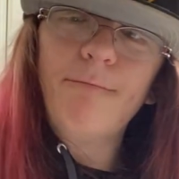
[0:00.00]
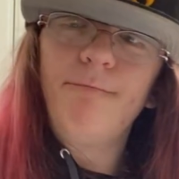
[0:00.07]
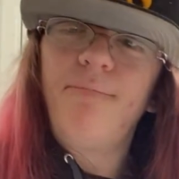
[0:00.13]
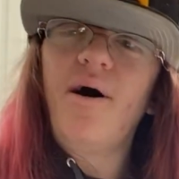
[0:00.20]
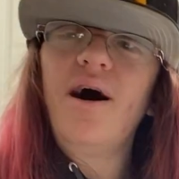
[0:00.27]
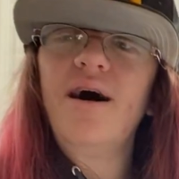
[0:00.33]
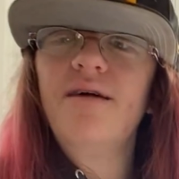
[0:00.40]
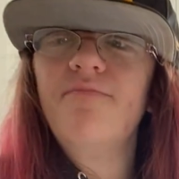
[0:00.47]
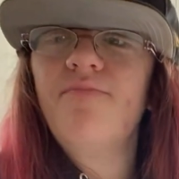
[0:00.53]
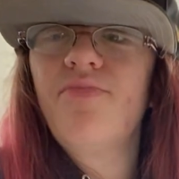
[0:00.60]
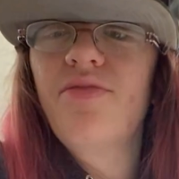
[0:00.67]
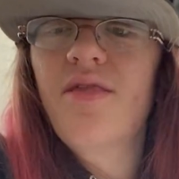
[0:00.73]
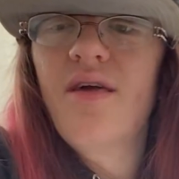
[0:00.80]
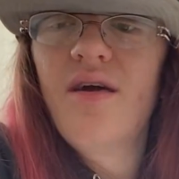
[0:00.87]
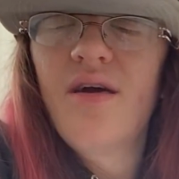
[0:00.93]
But
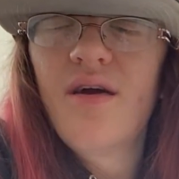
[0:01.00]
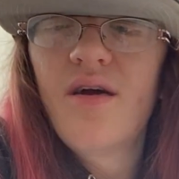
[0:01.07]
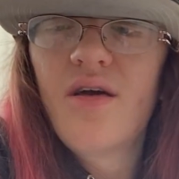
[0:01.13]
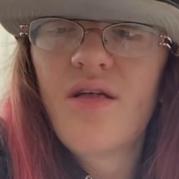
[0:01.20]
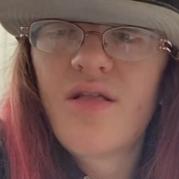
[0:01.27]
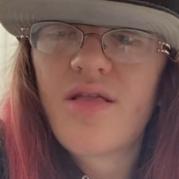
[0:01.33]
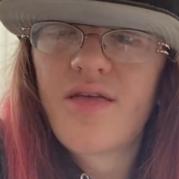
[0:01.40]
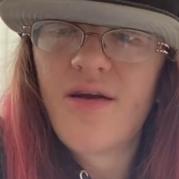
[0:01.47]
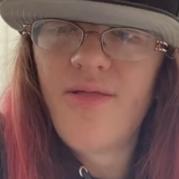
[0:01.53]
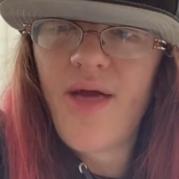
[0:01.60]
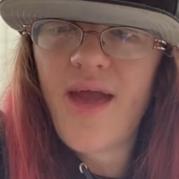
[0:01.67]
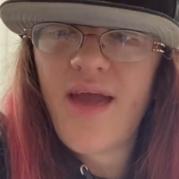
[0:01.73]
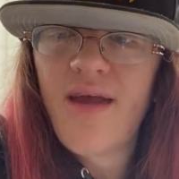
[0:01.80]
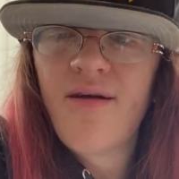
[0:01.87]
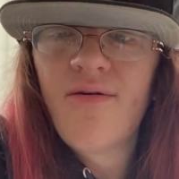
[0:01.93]

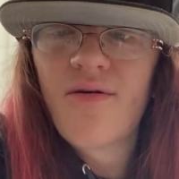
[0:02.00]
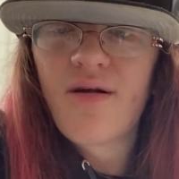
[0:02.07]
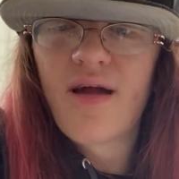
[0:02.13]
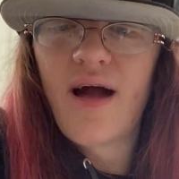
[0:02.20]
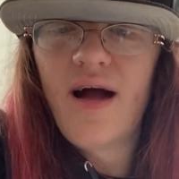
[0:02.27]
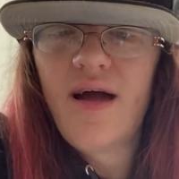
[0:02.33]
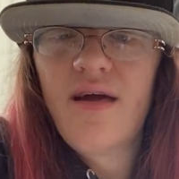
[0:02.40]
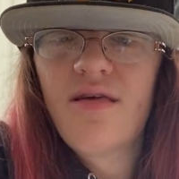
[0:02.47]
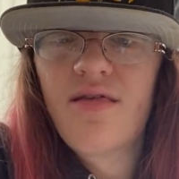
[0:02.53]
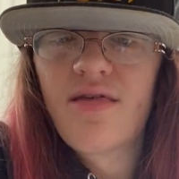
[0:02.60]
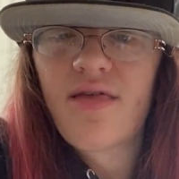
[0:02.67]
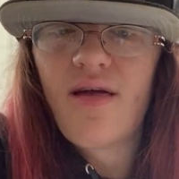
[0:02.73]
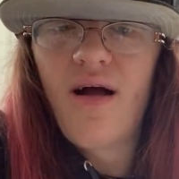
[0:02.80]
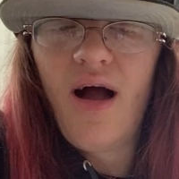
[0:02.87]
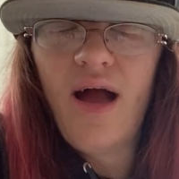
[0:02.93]
today,
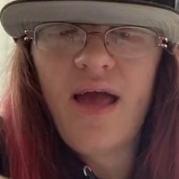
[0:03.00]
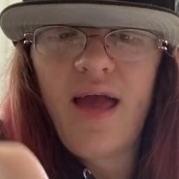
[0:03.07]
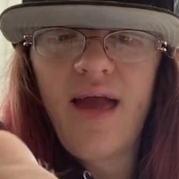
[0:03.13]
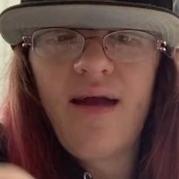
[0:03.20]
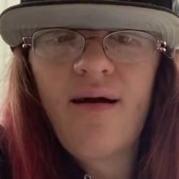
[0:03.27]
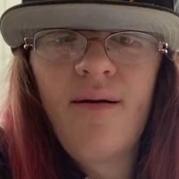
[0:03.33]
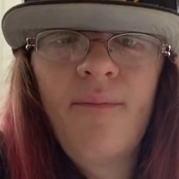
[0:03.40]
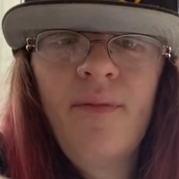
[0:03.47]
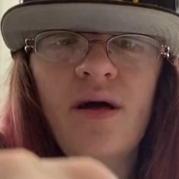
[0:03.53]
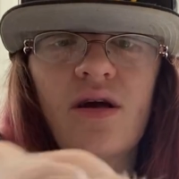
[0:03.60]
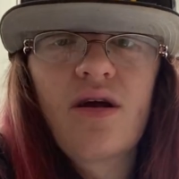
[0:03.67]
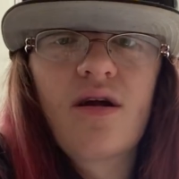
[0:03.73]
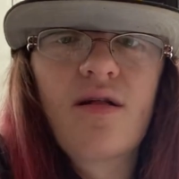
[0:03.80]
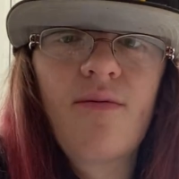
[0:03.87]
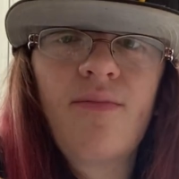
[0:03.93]
guys, I am
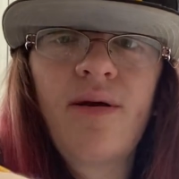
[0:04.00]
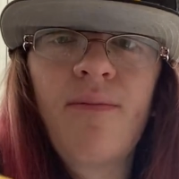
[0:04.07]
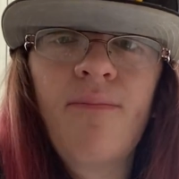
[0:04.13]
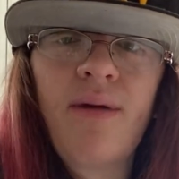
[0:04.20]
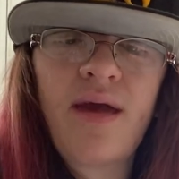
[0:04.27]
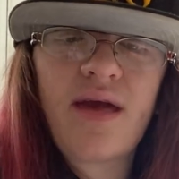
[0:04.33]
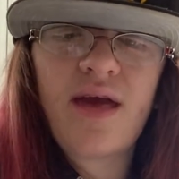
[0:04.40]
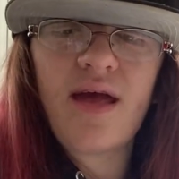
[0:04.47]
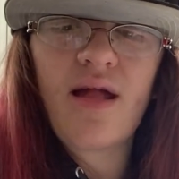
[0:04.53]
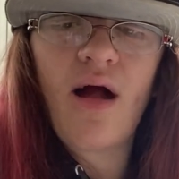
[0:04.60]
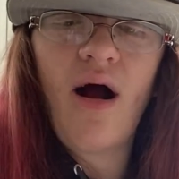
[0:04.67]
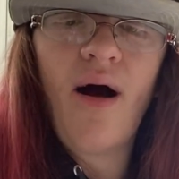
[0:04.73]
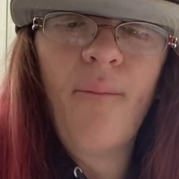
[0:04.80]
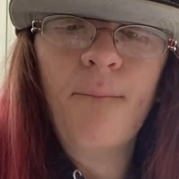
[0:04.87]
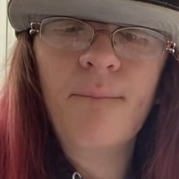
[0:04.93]
gonna be making
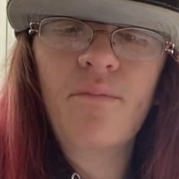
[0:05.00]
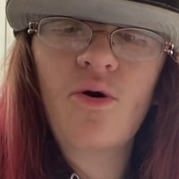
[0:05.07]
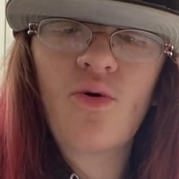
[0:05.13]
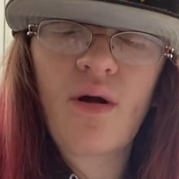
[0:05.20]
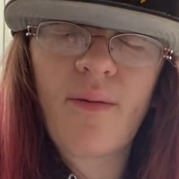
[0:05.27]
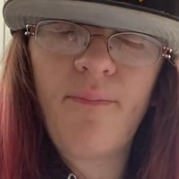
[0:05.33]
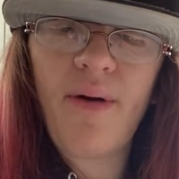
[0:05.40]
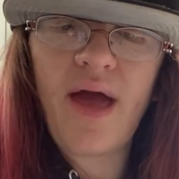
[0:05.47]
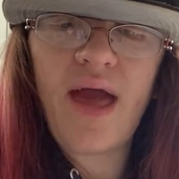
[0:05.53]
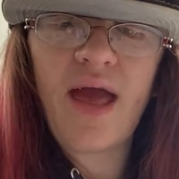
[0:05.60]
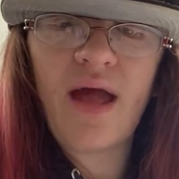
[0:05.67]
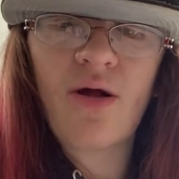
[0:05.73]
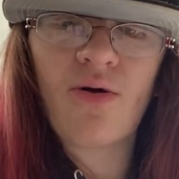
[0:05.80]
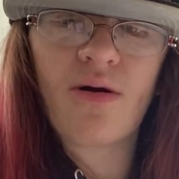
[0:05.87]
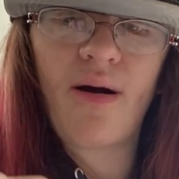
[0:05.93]
a
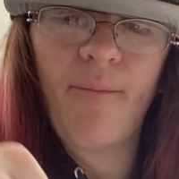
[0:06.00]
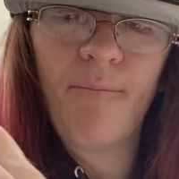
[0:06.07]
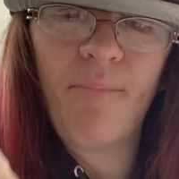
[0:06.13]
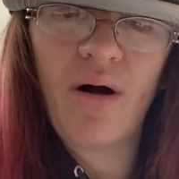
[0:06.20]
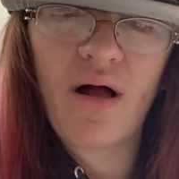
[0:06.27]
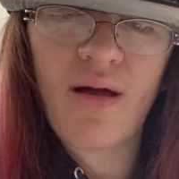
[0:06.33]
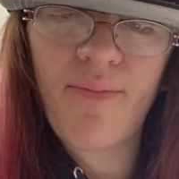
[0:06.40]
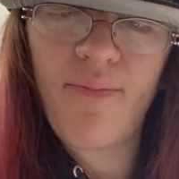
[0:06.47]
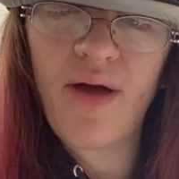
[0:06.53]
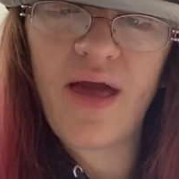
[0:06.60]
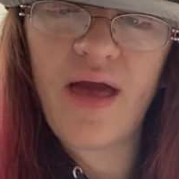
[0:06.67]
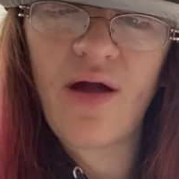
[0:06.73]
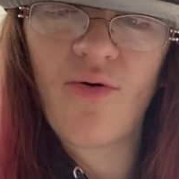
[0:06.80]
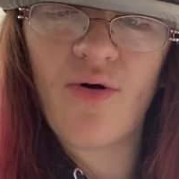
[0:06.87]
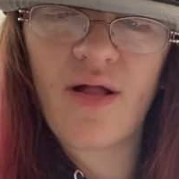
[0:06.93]
mukbang or a
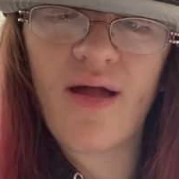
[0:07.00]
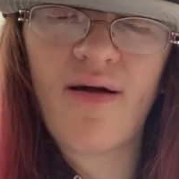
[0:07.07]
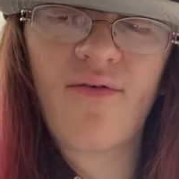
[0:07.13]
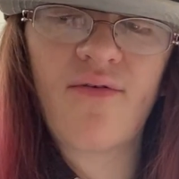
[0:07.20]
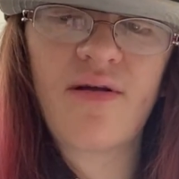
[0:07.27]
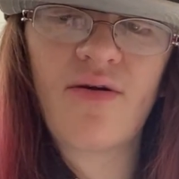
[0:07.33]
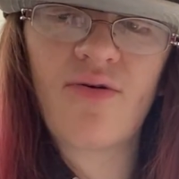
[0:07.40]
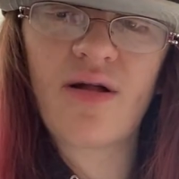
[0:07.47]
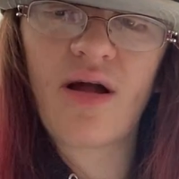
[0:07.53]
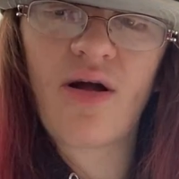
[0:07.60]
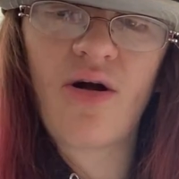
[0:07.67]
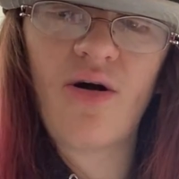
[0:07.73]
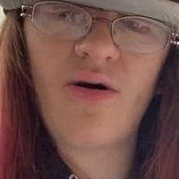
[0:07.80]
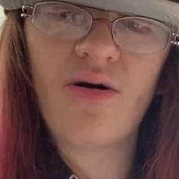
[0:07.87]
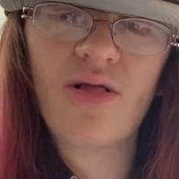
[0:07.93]
mukbang, whatever you wanna
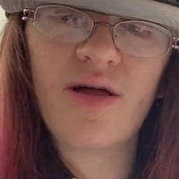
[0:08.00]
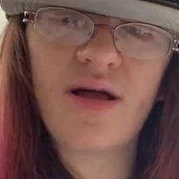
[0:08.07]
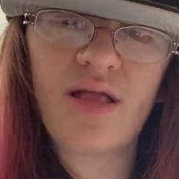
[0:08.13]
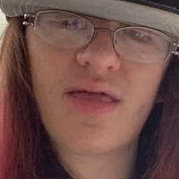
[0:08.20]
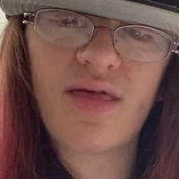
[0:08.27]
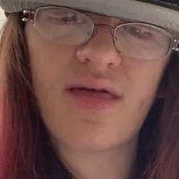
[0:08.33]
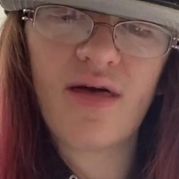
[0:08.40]
call it.